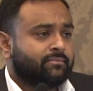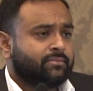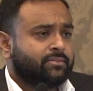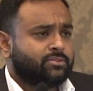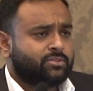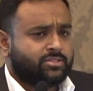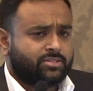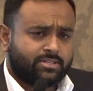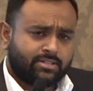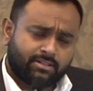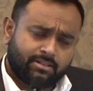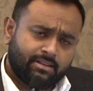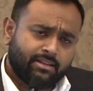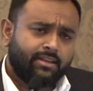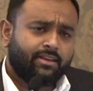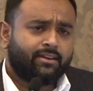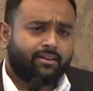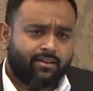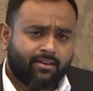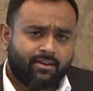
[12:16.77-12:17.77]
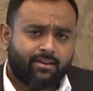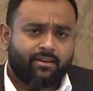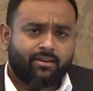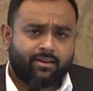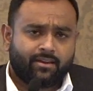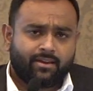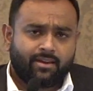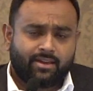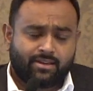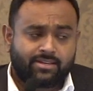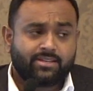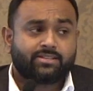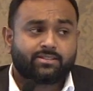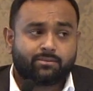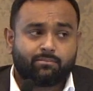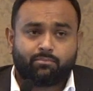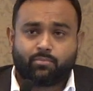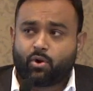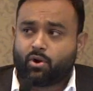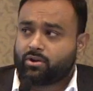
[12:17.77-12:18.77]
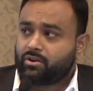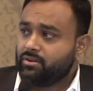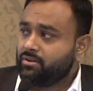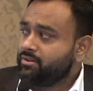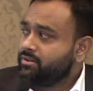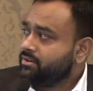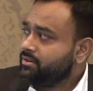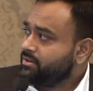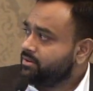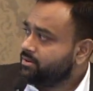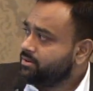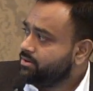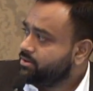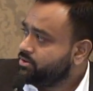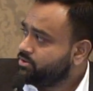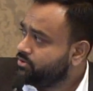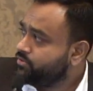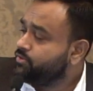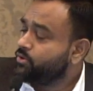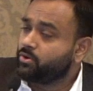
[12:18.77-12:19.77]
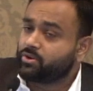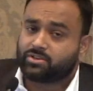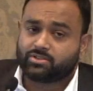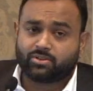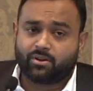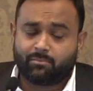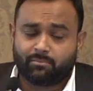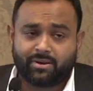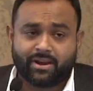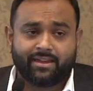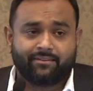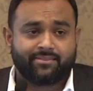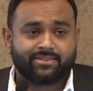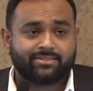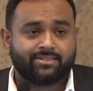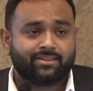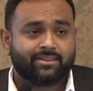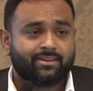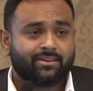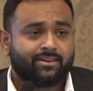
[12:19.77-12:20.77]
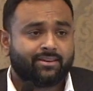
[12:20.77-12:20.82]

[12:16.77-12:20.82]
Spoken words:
So certainly, it is important to focus on privacy,